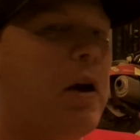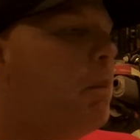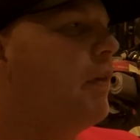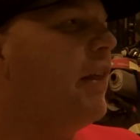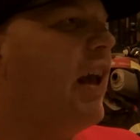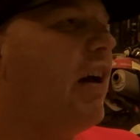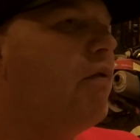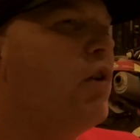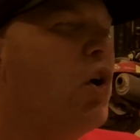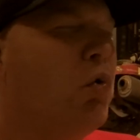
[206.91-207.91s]
but they have
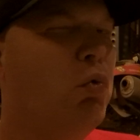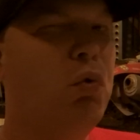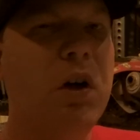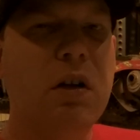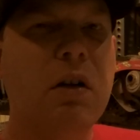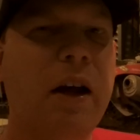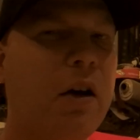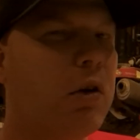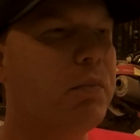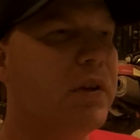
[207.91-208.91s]
no real
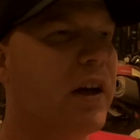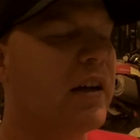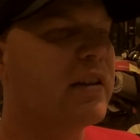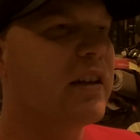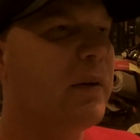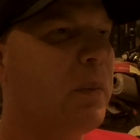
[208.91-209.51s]
help desk.